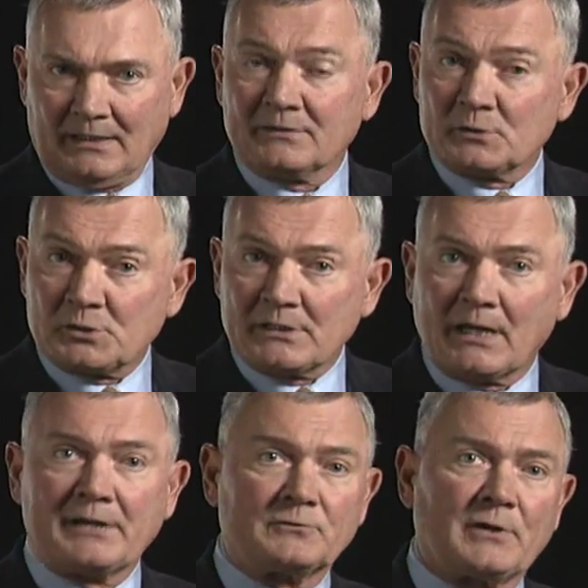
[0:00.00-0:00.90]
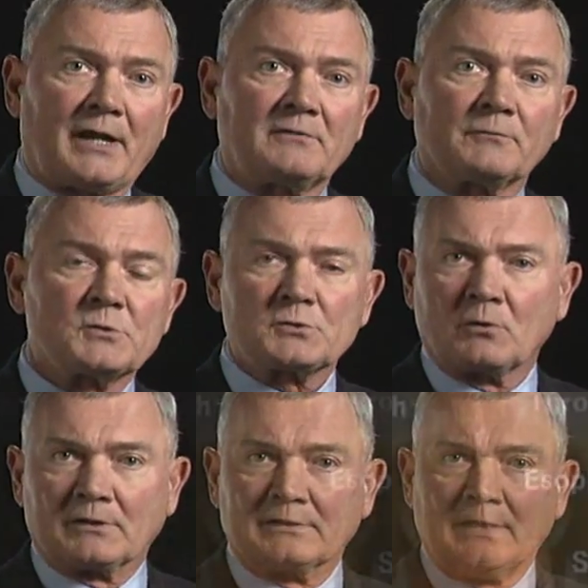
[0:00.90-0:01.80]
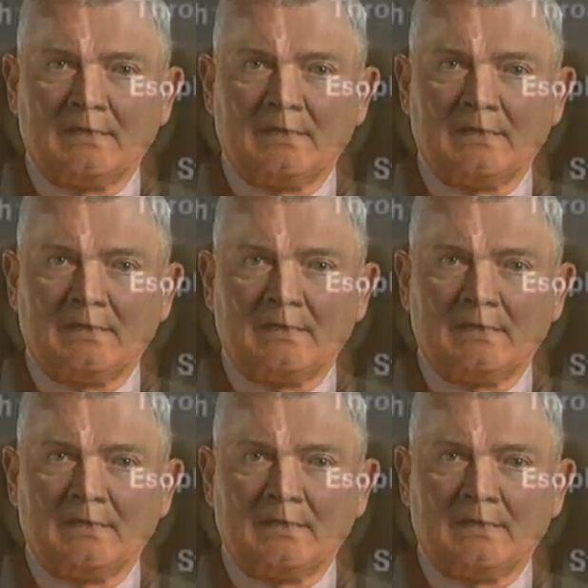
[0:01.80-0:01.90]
the GI tract for short.